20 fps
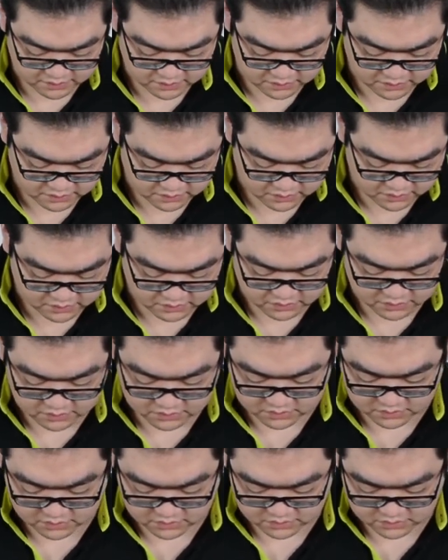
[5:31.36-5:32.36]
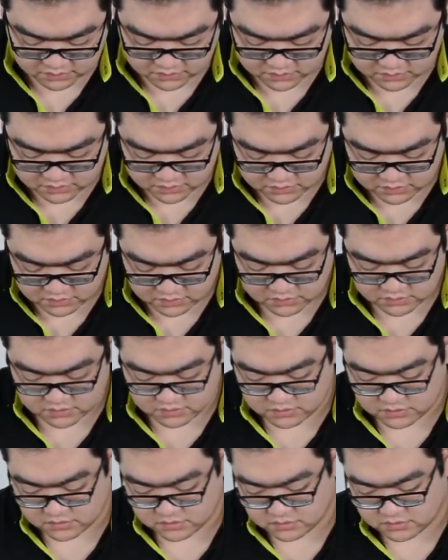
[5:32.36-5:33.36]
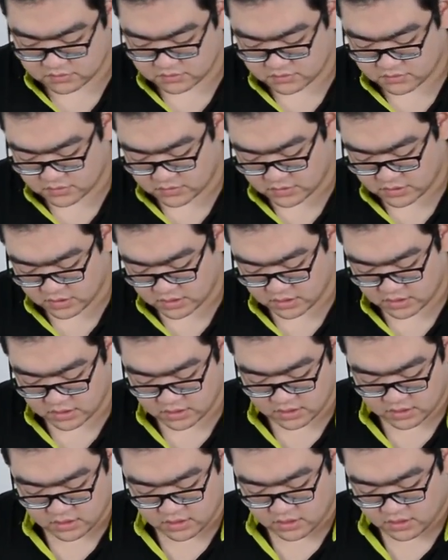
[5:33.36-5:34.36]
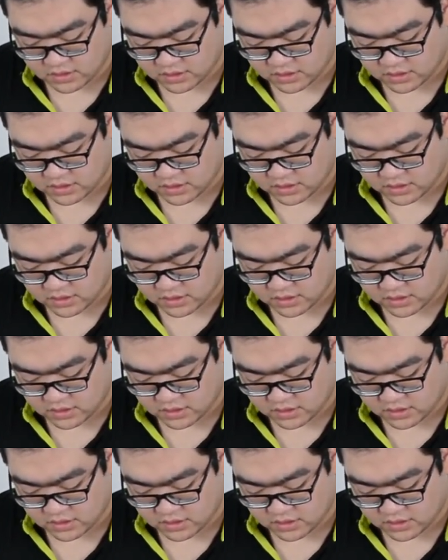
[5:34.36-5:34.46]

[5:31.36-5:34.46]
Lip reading: (no one is talking)